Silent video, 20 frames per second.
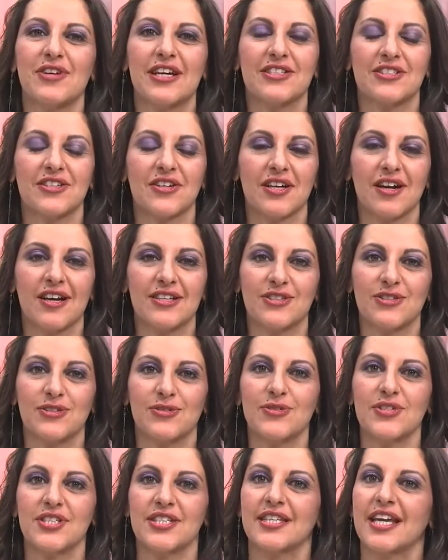so guys, do
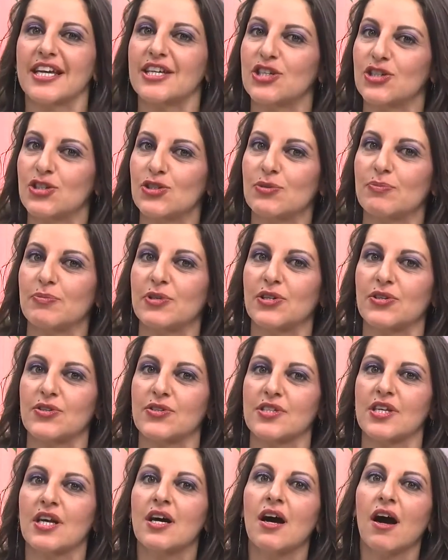stay tuned because
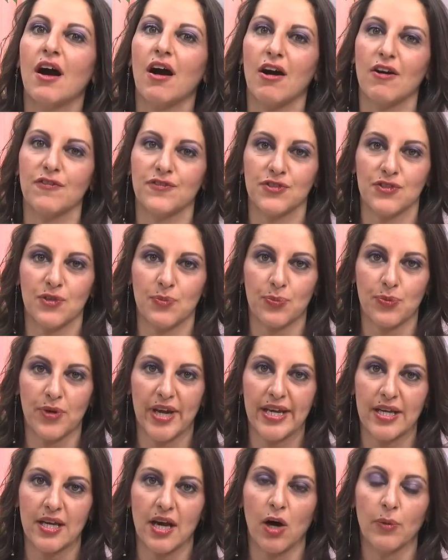after the
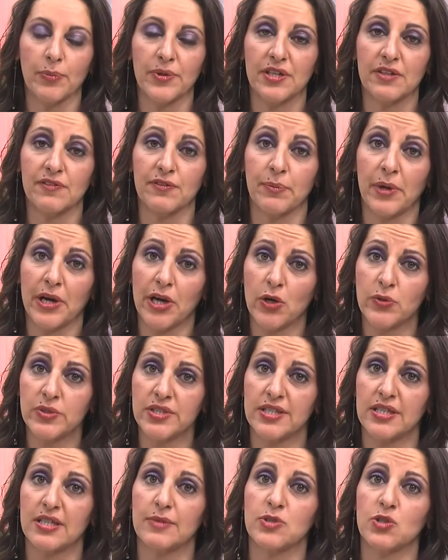break, I'll be giving my own
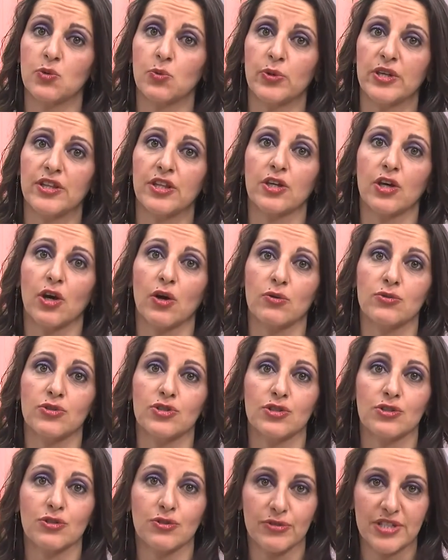tips with Coach
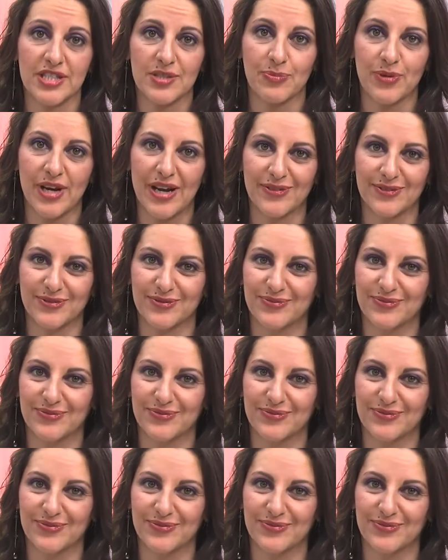Chris Brown.